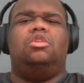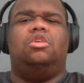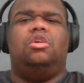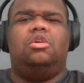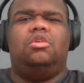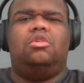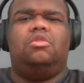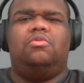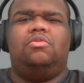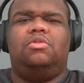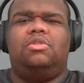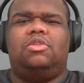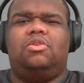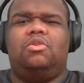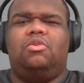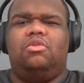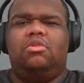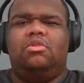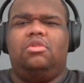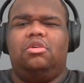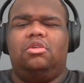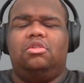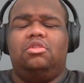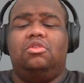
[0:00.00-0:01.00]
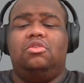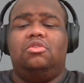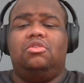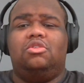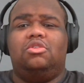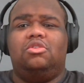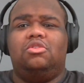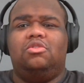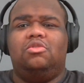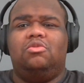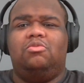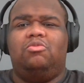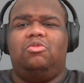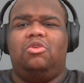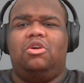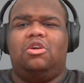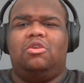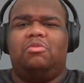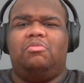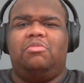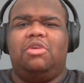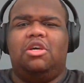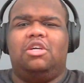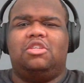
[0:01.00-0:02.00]
Yo, what's going on YouTube?
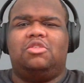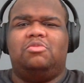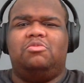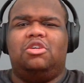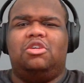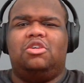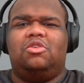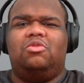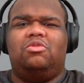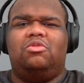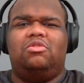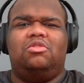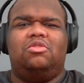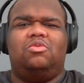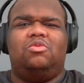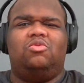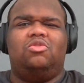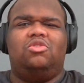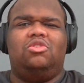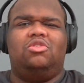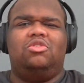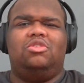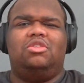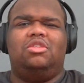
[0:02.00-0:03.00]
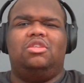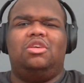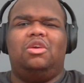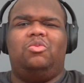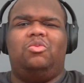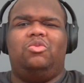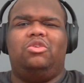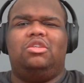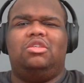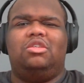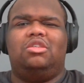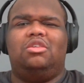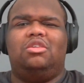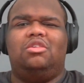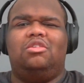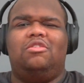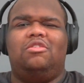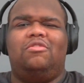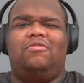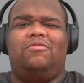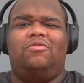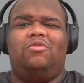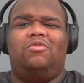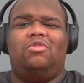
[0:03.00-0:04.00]
Welcome back to my corner of the world. Today we are
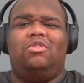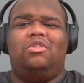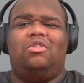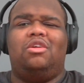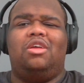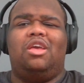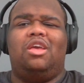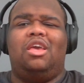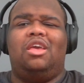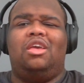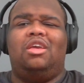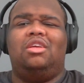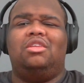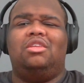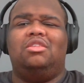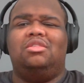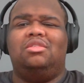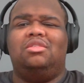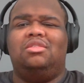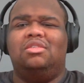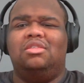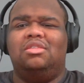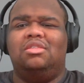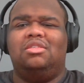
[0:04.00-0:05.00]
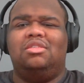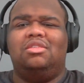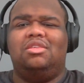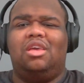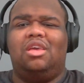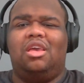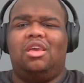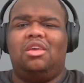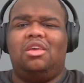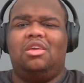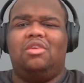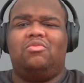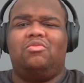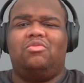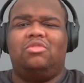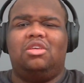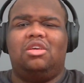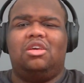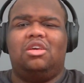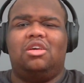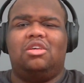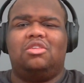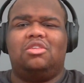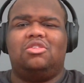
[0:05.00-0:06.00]
here for a Dizzy 8
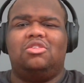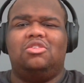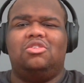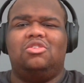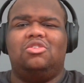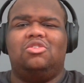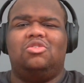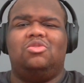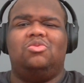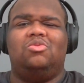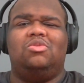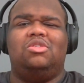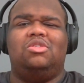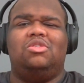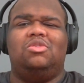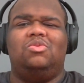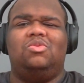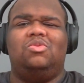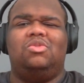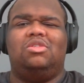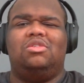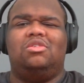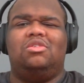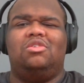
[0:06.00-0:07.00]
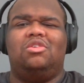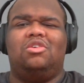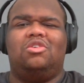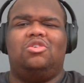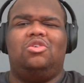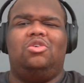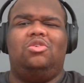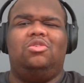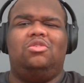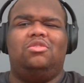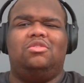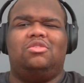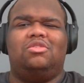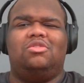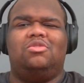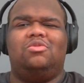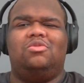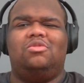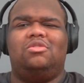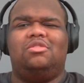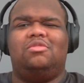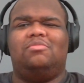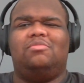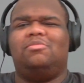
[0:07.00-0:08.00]
reaction to his new song Cold
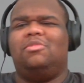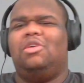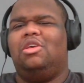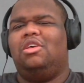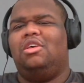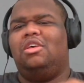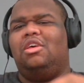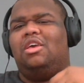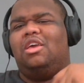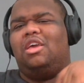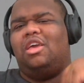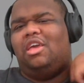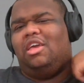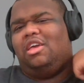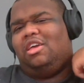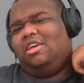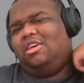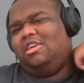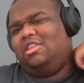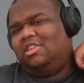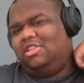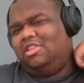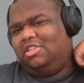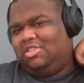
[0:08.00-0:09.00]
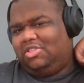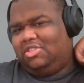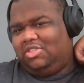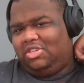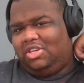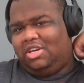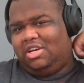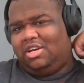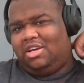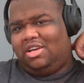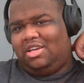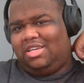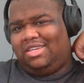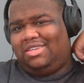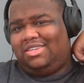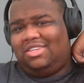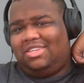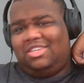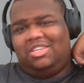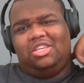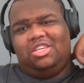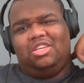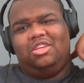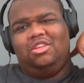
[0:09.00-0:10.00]
Storm and it's got
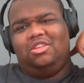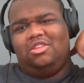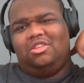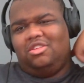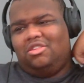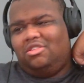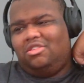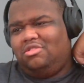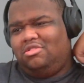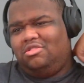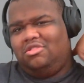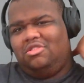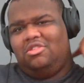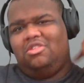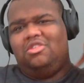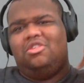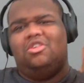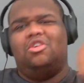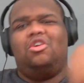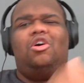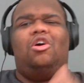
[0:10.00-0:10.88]
Keenen